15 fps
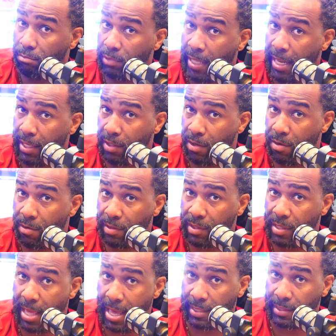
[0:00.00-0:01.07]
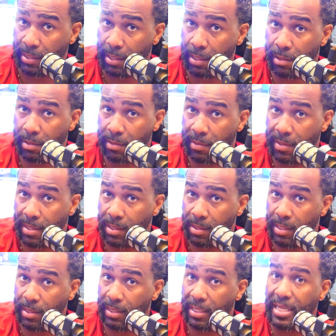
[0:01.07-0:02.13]
Tank Lawrence exited and the
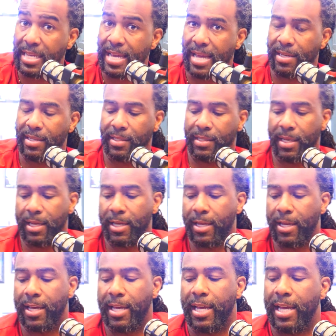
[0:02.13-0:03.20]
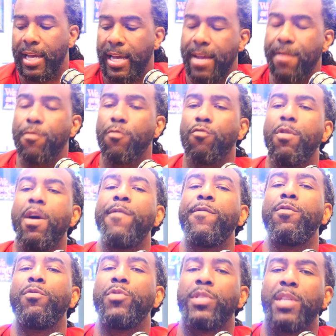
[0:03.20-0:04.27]
things that he had to say. It
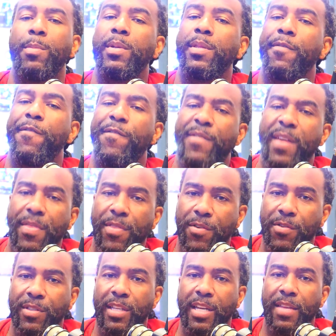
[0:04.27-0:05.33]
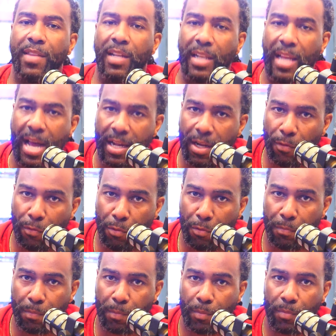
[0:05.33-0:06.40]
ruffles some of the feathers in the locker room.
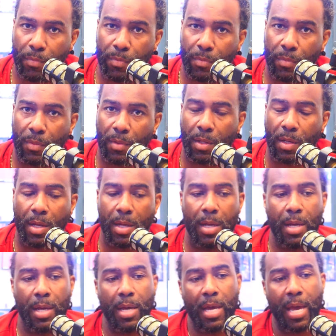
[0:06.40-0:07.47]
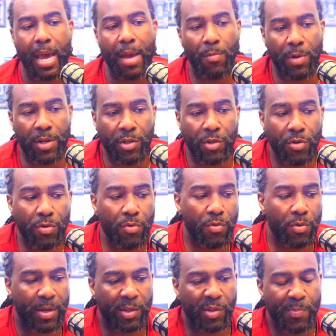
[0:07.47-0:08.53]
And
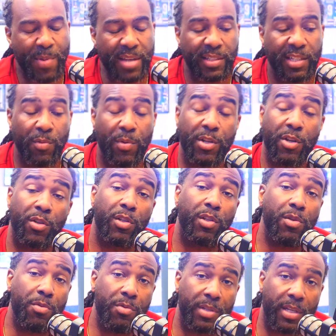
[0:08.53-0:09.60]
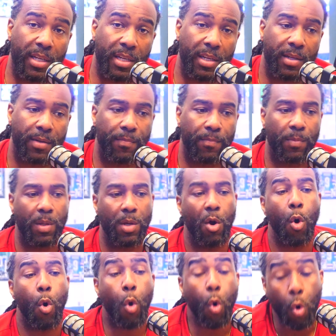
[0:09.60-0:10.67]
especially when you're losing,
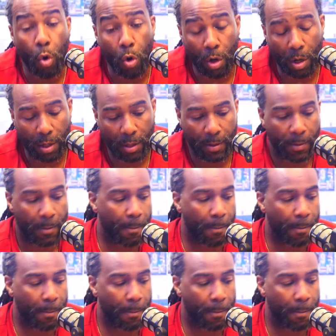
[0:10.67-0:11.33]
or